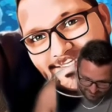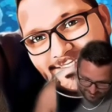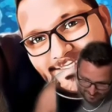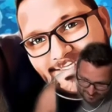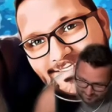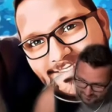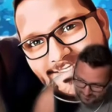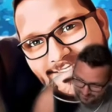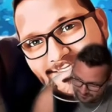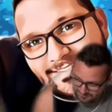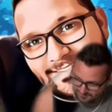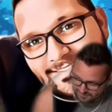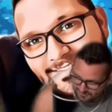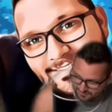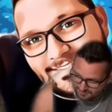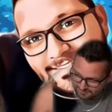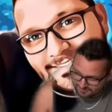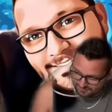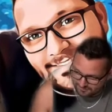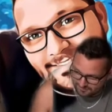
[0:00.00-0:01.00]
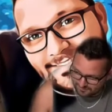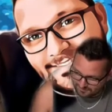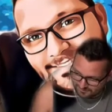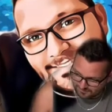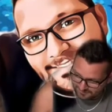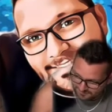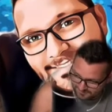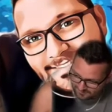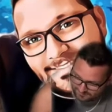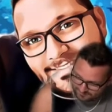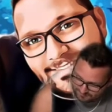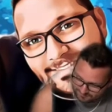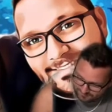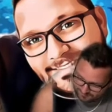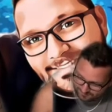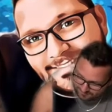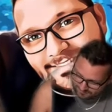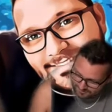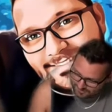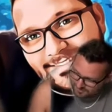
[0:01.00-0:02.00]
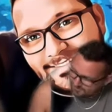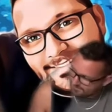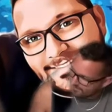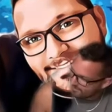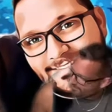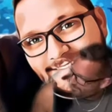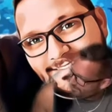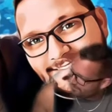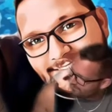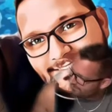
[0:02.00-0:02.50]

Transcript: yeah, but you know, you want to see Jimmy